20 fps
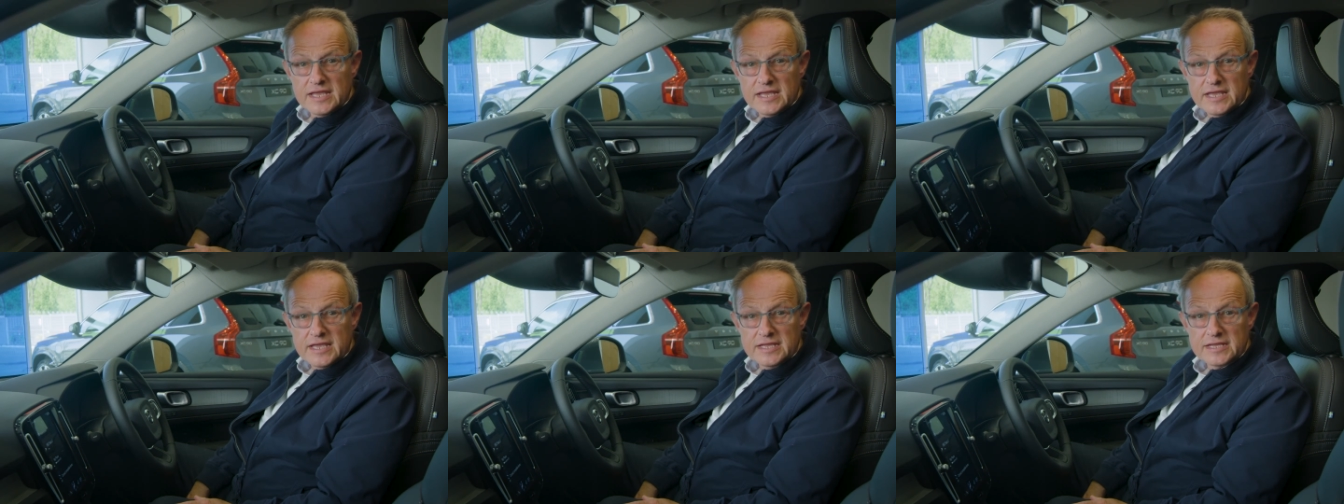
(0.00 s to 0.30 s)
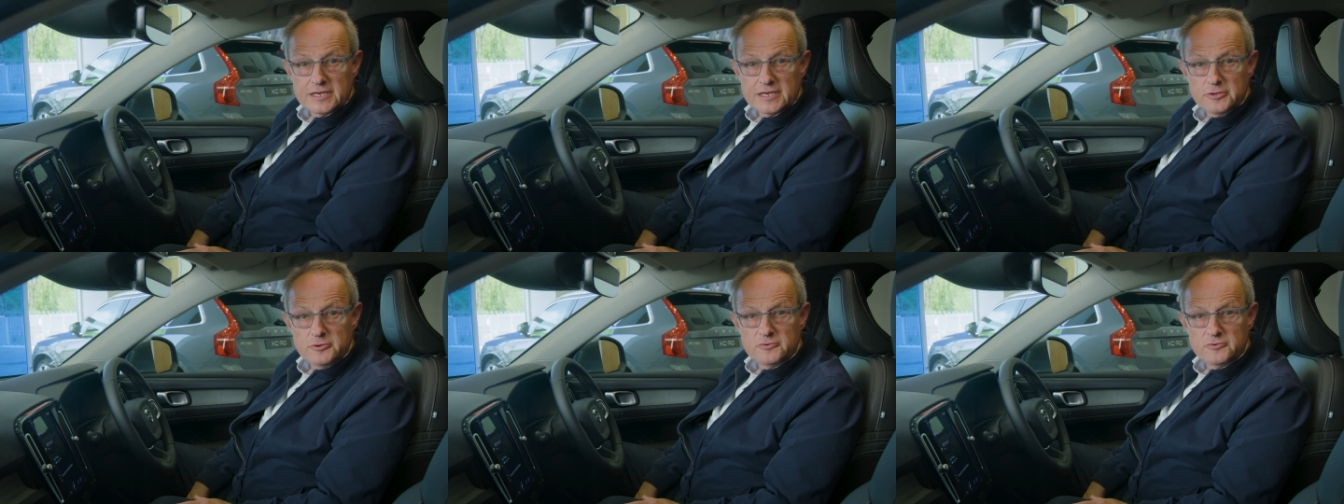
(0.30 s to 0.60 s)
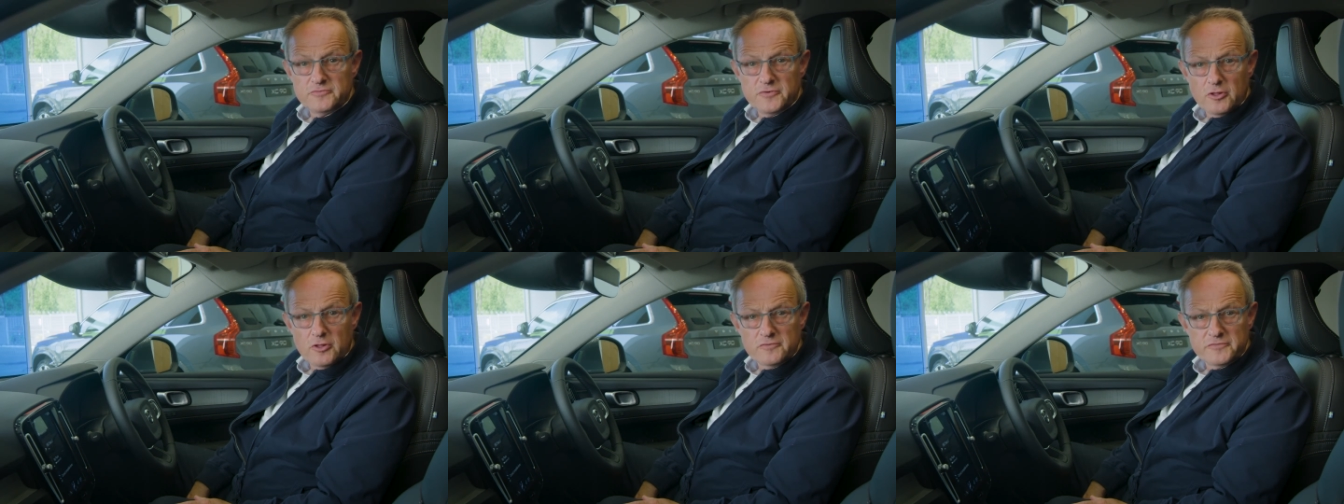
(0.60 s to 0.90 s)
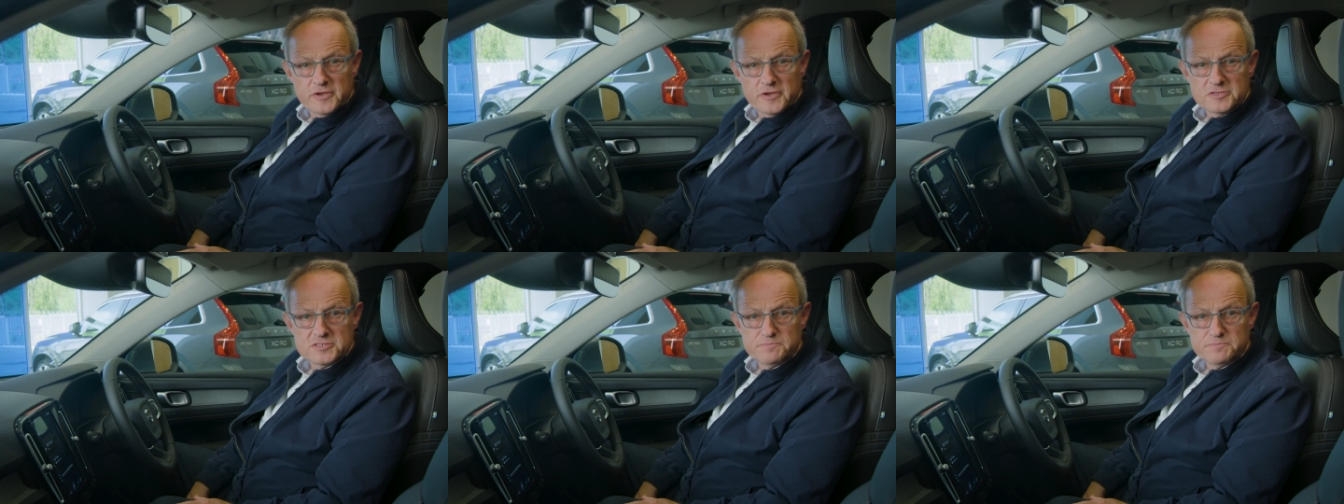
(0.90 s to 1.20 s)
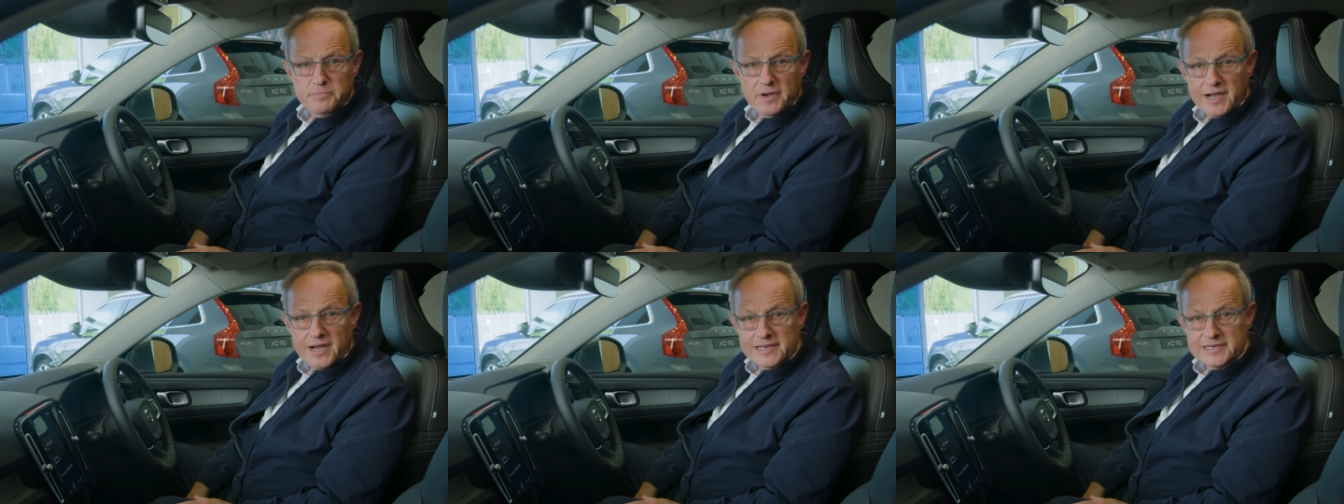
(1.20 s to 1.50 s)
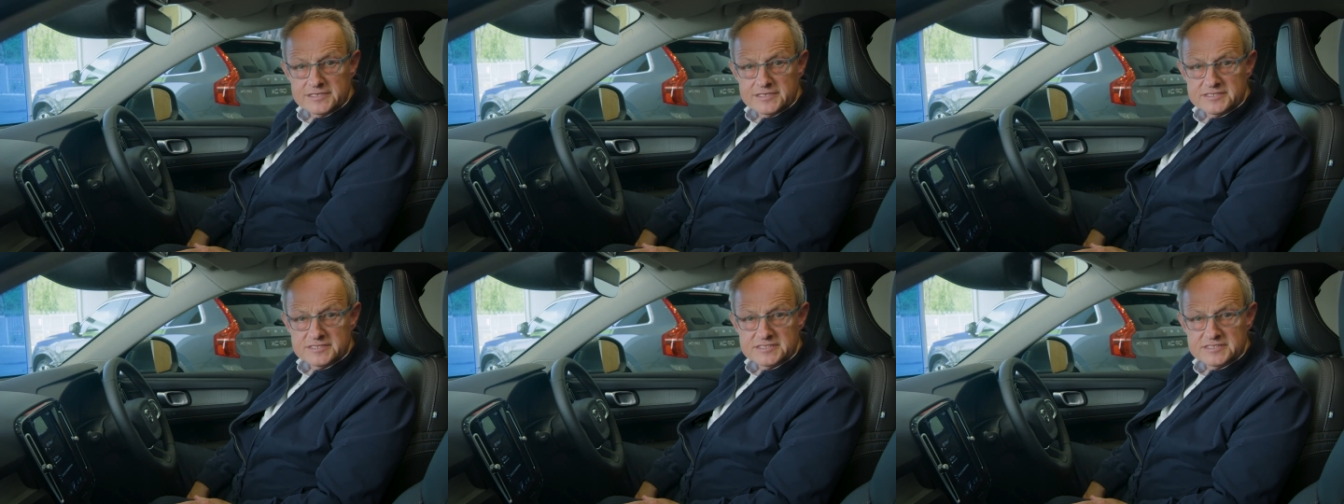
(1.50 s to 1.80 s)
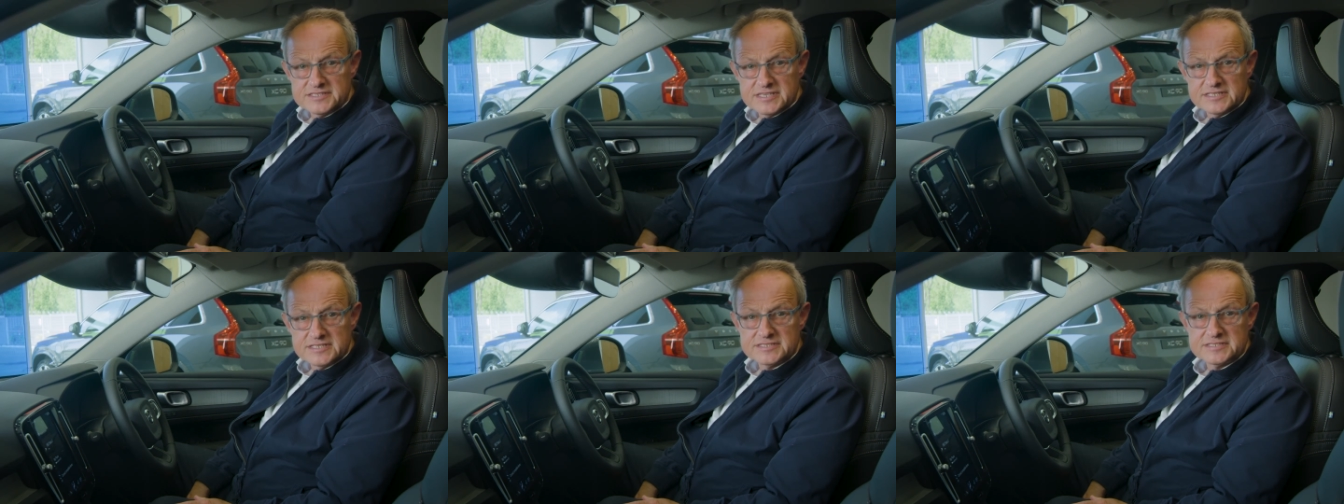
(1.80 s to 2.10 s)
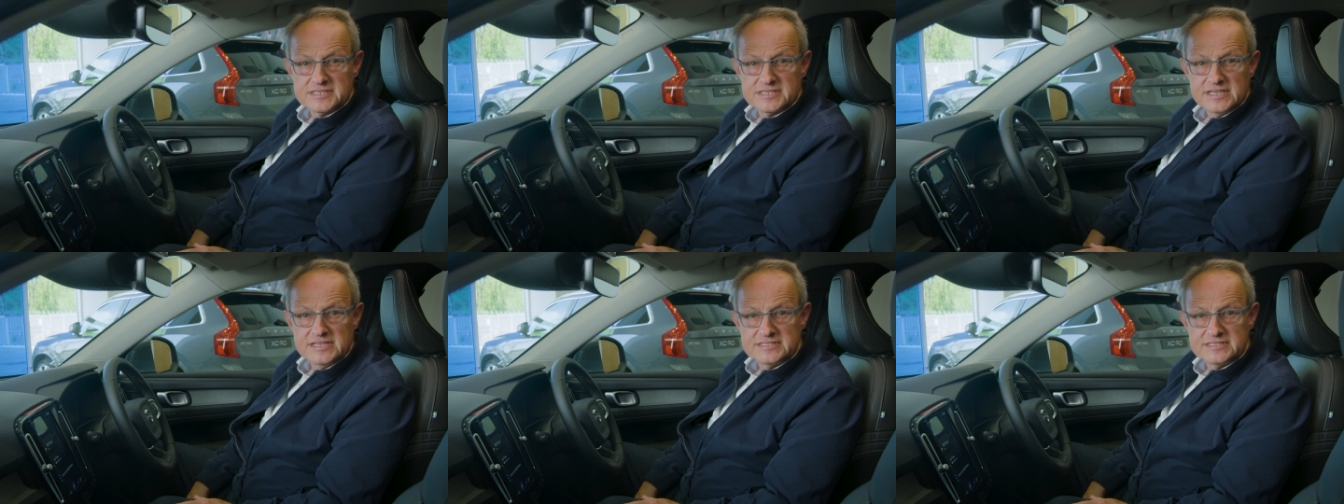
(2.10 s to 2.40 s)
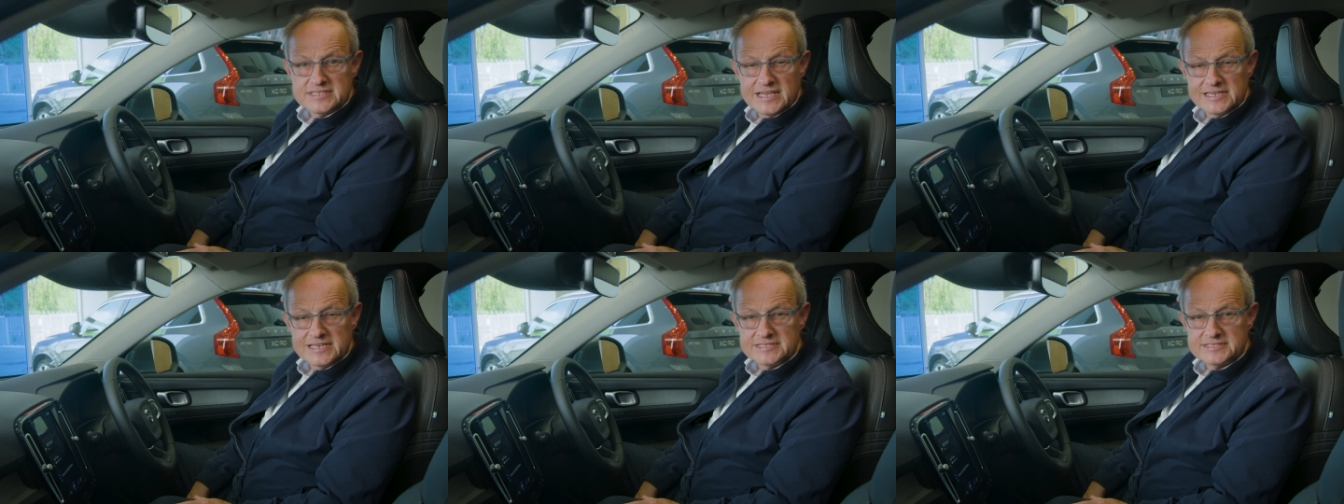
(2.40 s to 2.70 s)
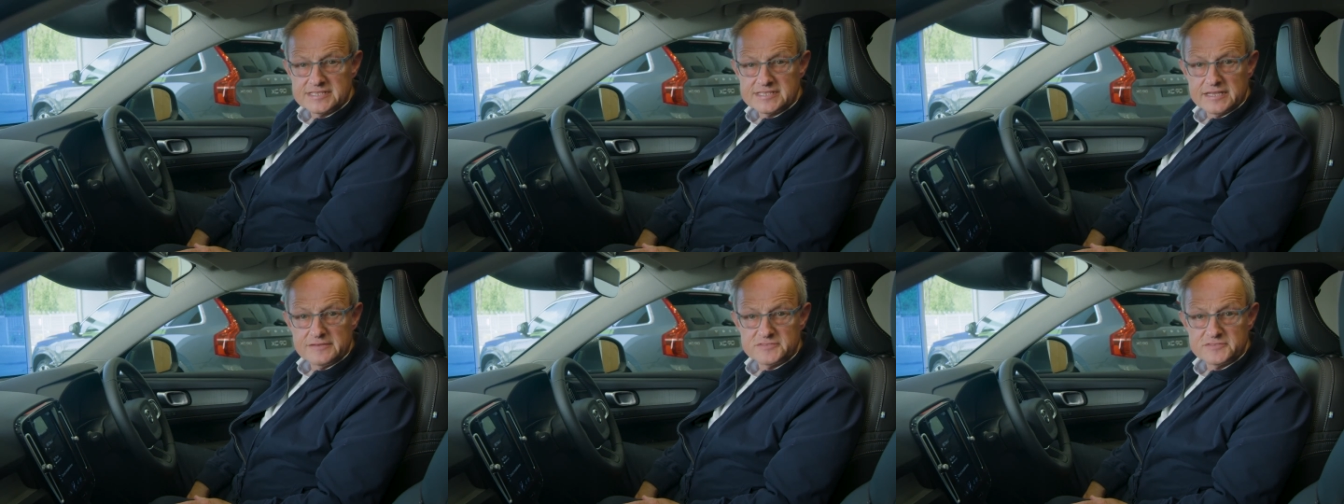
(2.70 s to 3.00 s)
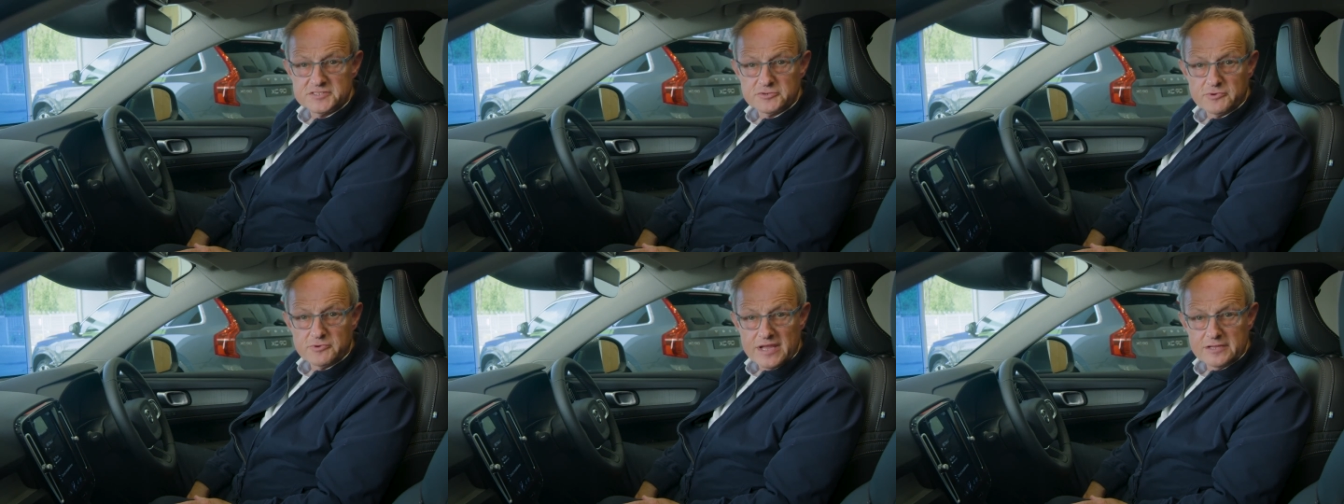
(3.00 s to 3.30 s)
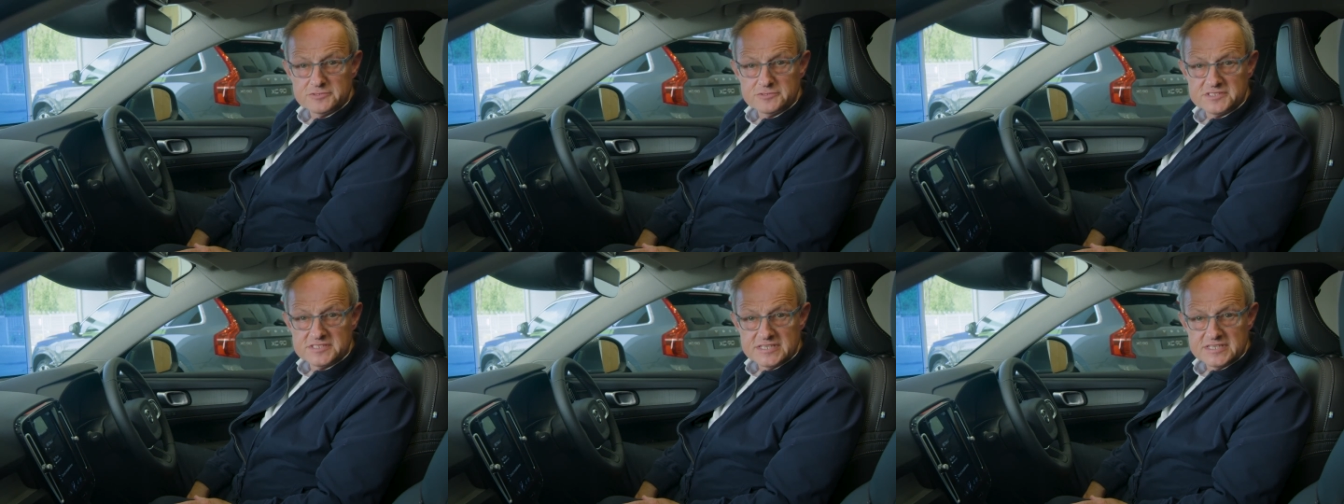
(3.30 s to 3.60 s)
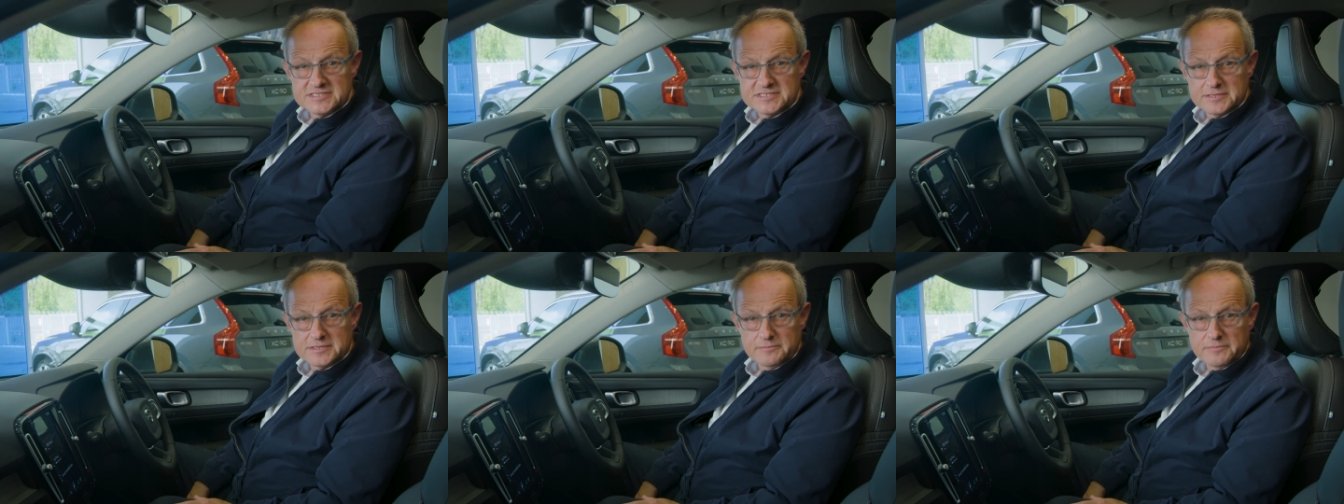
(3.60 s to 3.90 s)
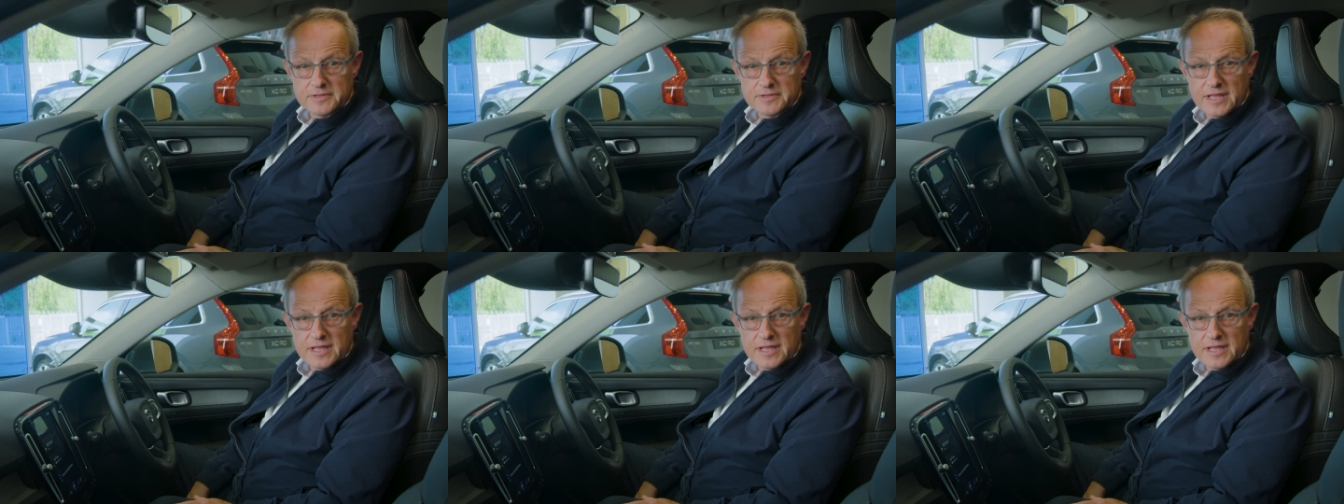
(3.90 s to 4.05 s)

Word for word: include Volvo's Pilot Assist IntelliSafe surround system